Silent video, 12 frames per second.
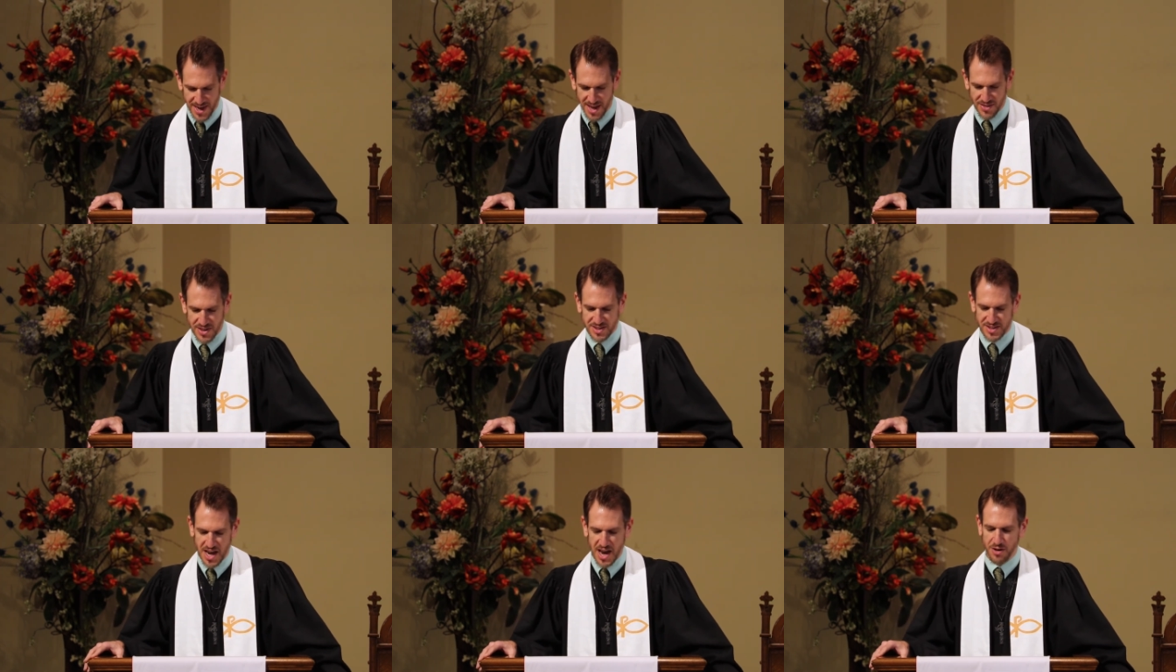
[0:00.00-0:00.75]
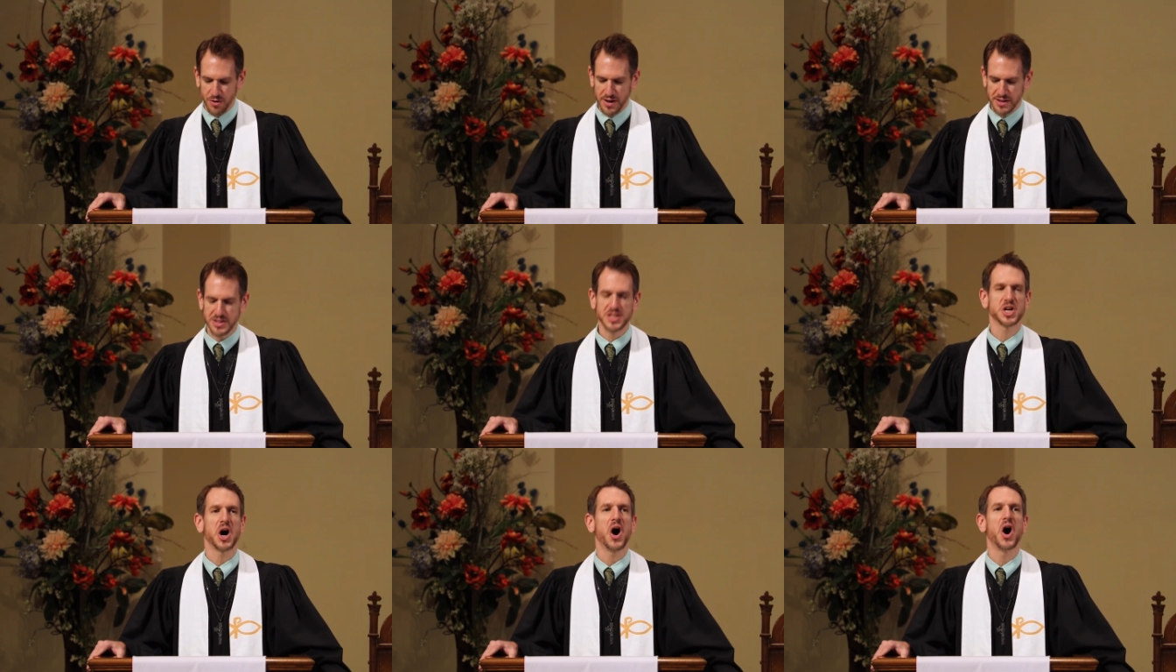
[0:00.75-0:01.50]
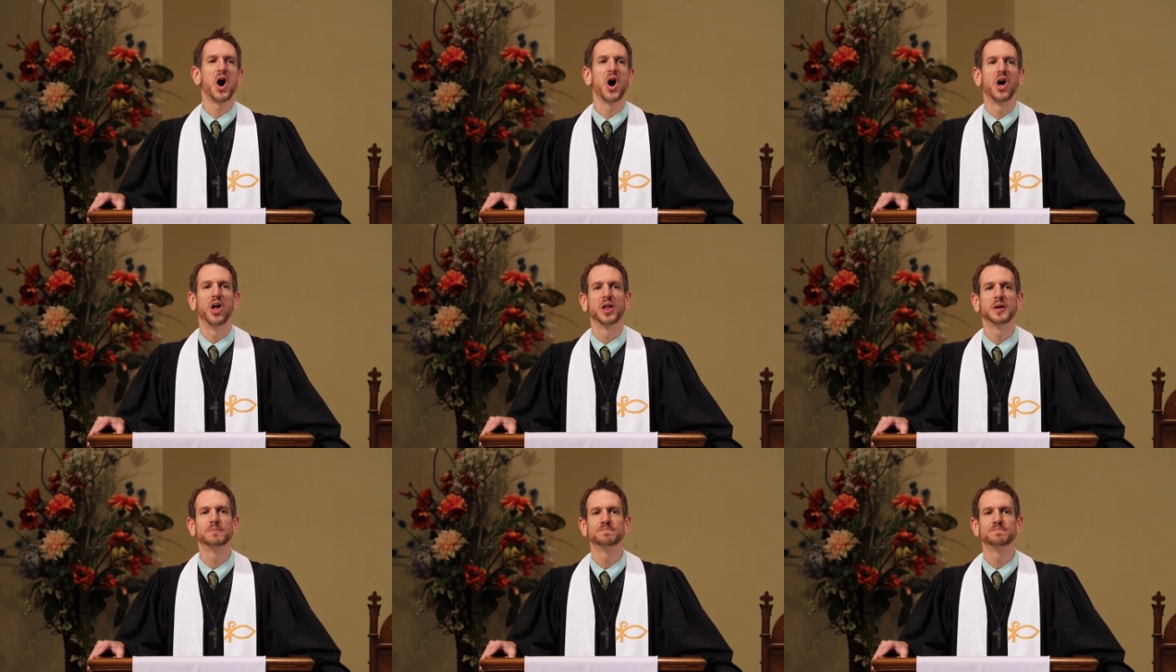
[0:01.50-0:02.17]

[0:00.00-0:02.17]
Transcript: and the sirens call